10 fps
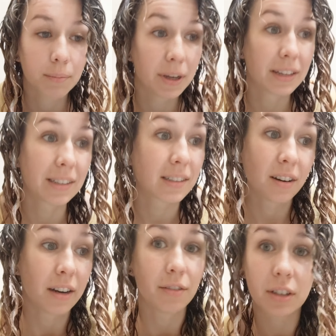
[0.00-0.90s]
because it's
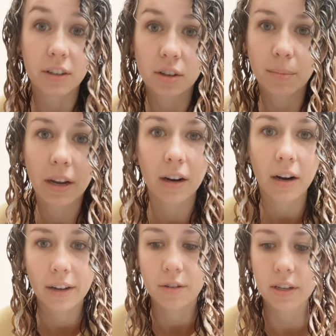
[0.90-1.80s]
not even touching my hair.
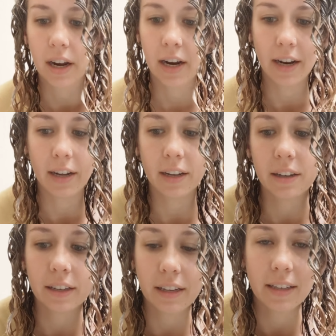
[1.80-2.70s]
I use high
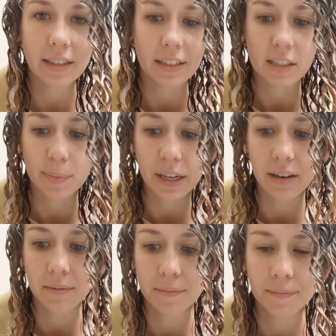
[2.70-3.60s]
heat and speed.